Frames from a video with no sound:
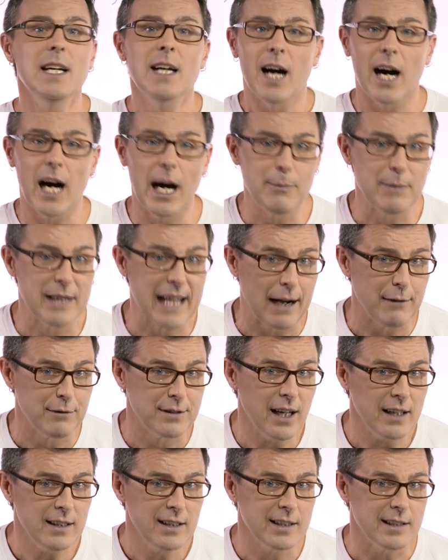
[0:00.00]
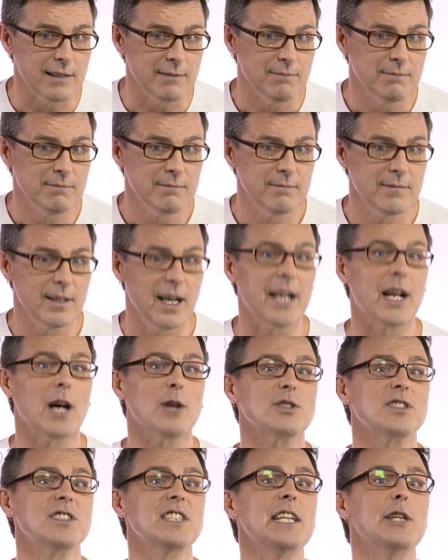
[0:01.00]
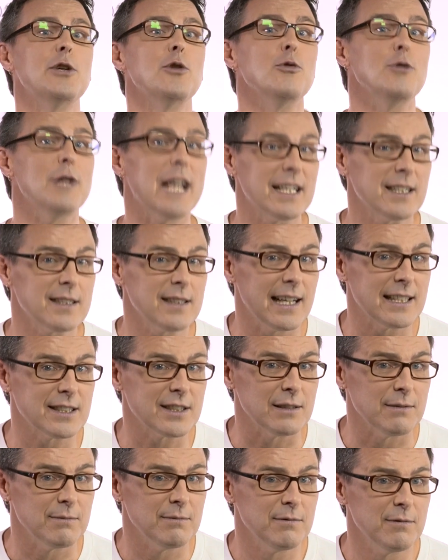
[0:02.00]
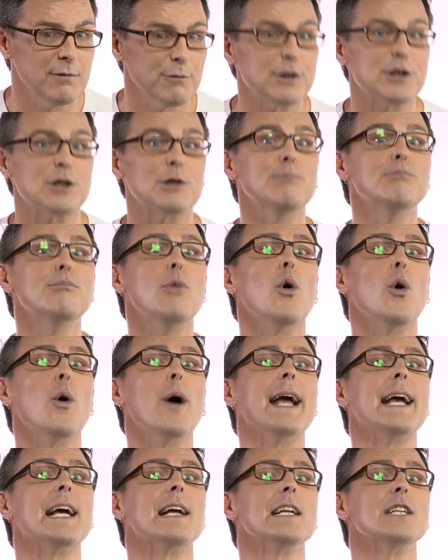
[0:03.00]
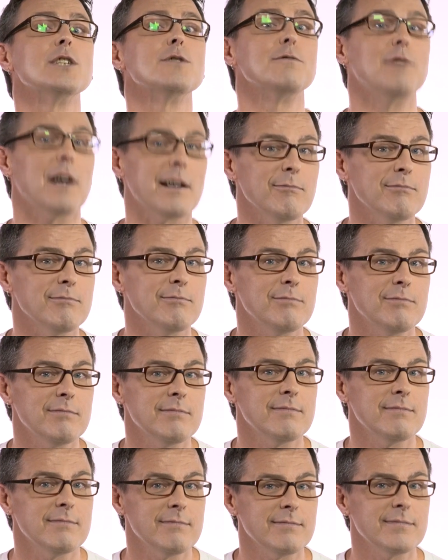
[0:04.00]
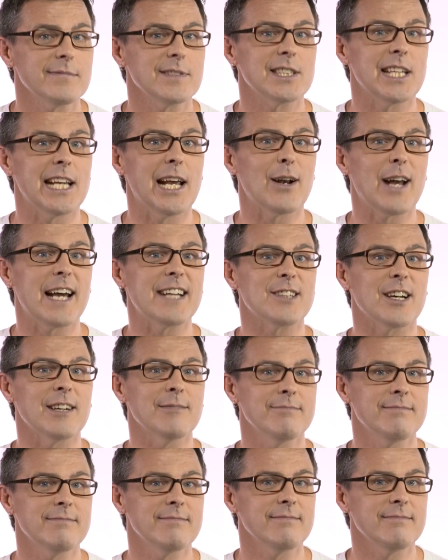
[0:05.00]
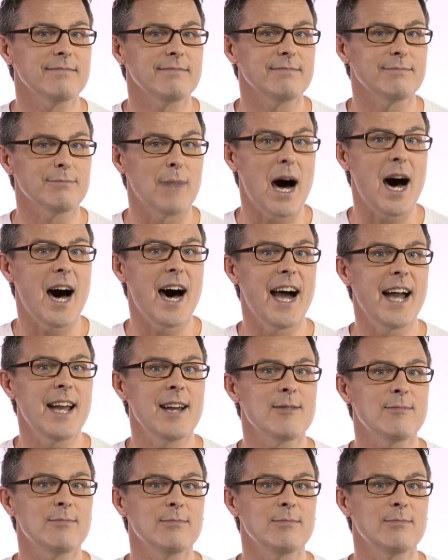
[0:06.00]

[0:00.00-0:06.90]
I'm Gav Duncan, and I'll see you next lesson for some more English fun. See you later. Bye.